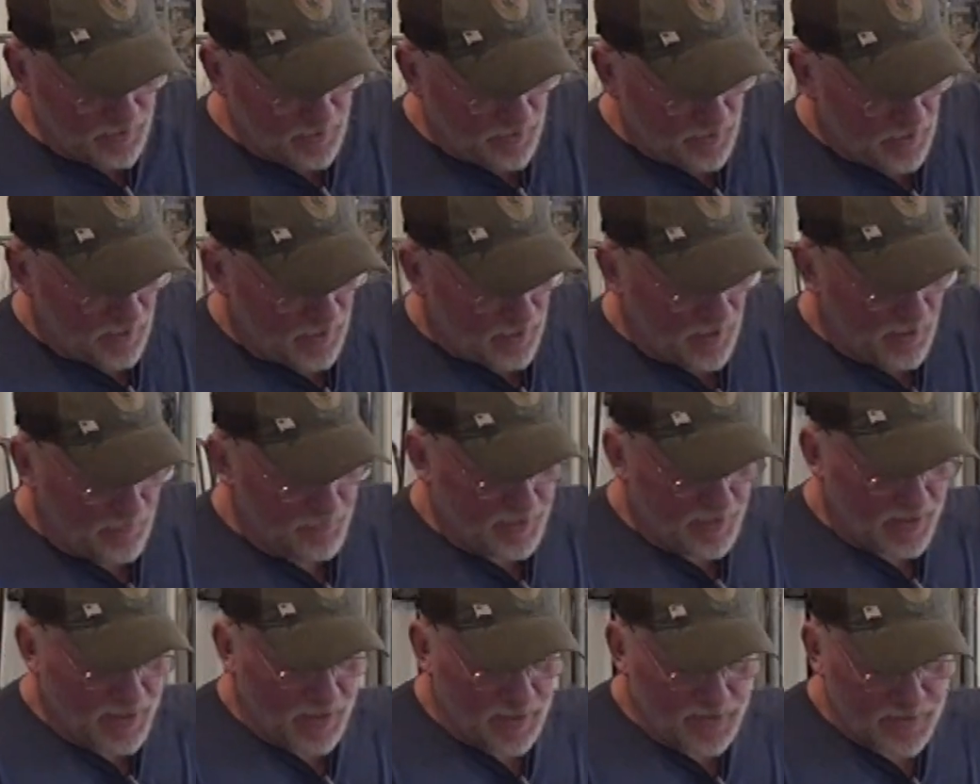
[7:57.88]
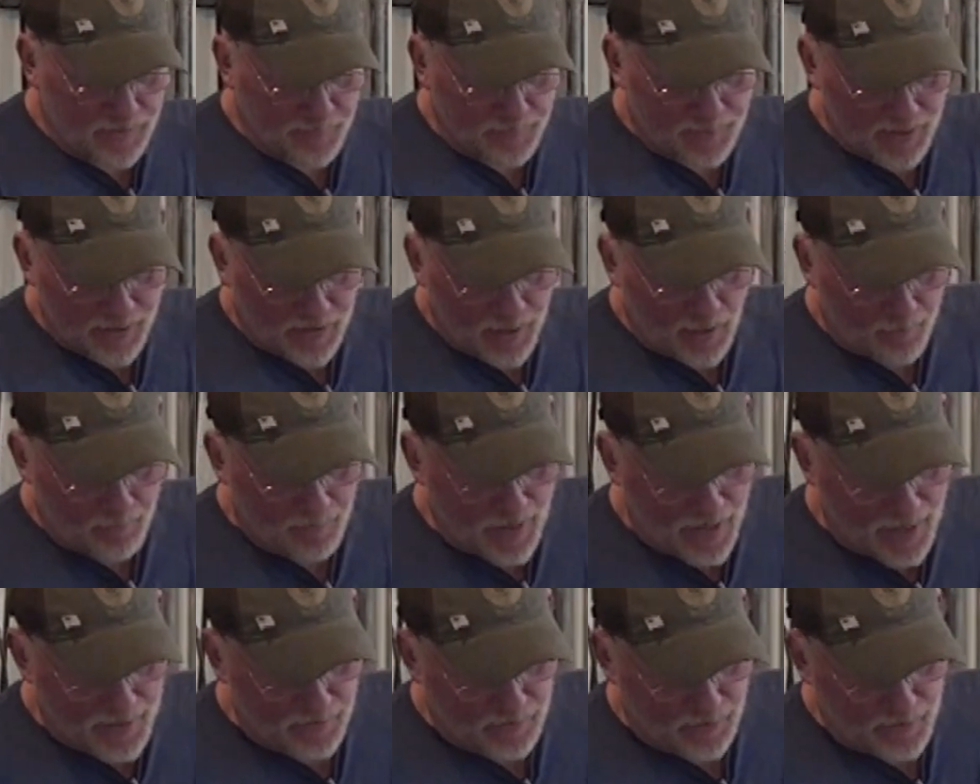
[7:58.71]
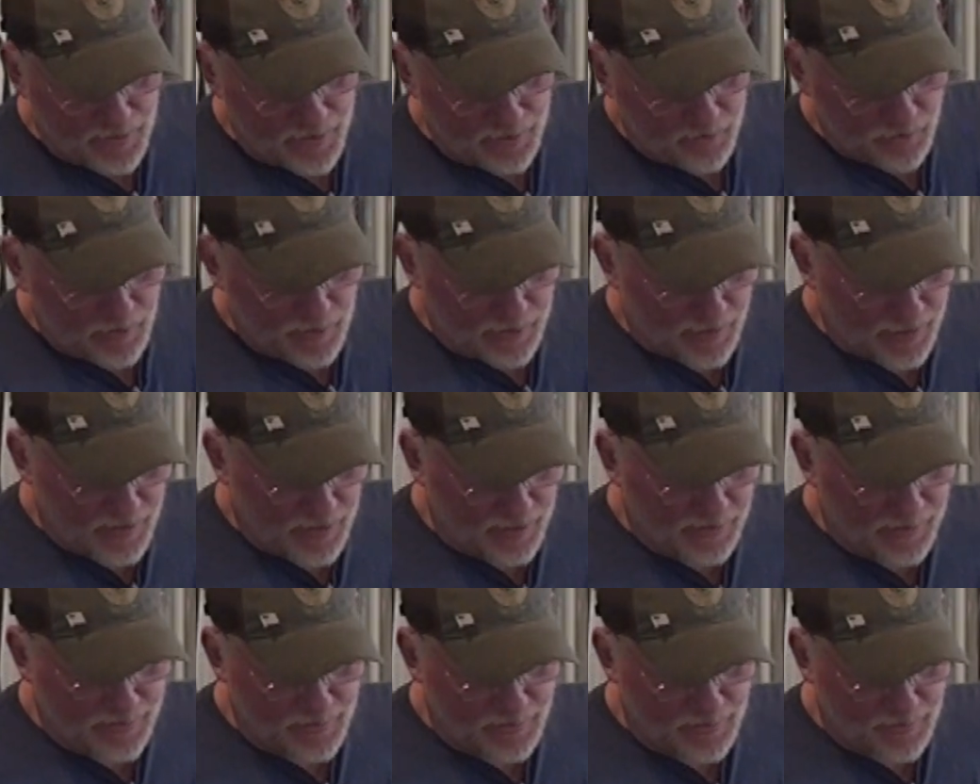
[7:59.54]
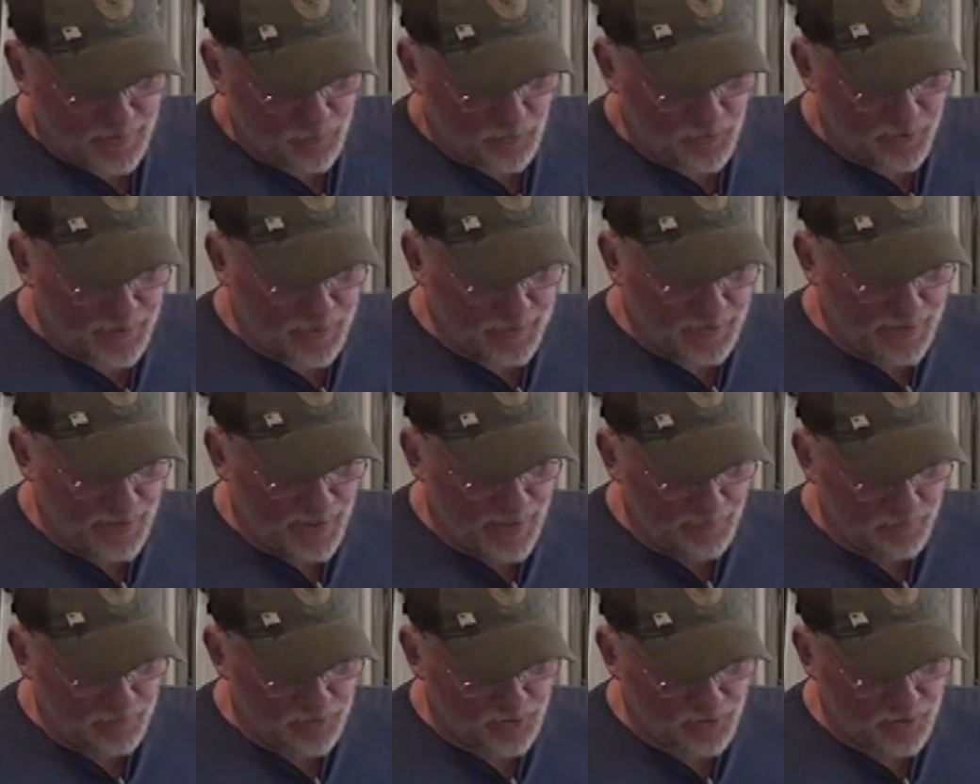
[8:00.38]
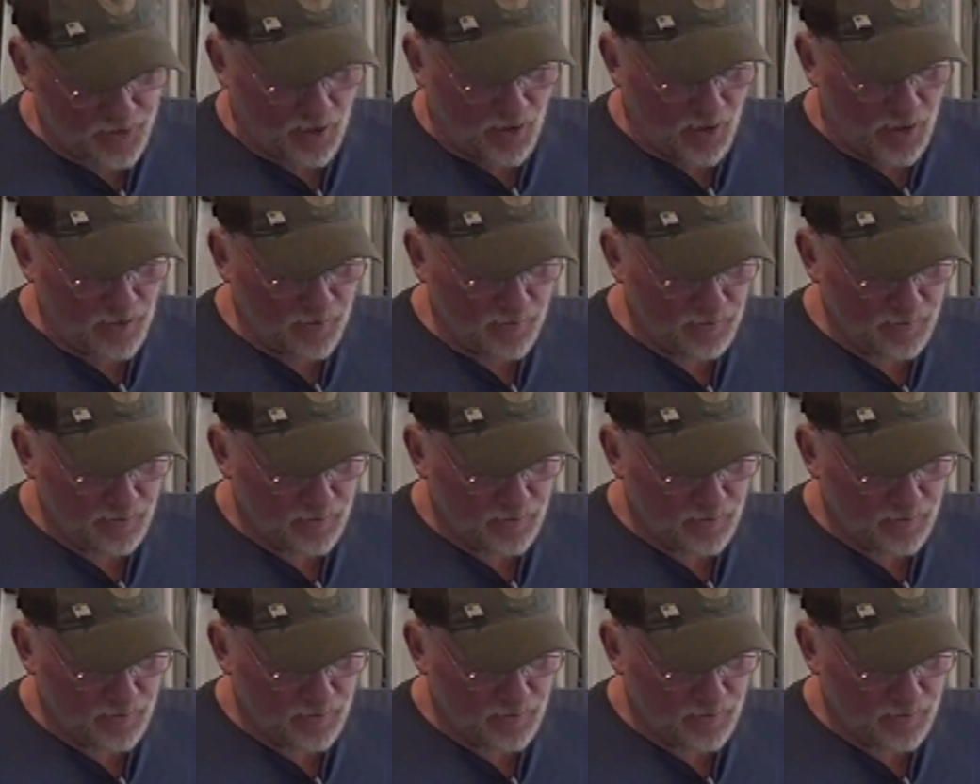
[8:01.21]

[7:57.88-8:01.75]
because I'm going to come back later and cut this with the table saw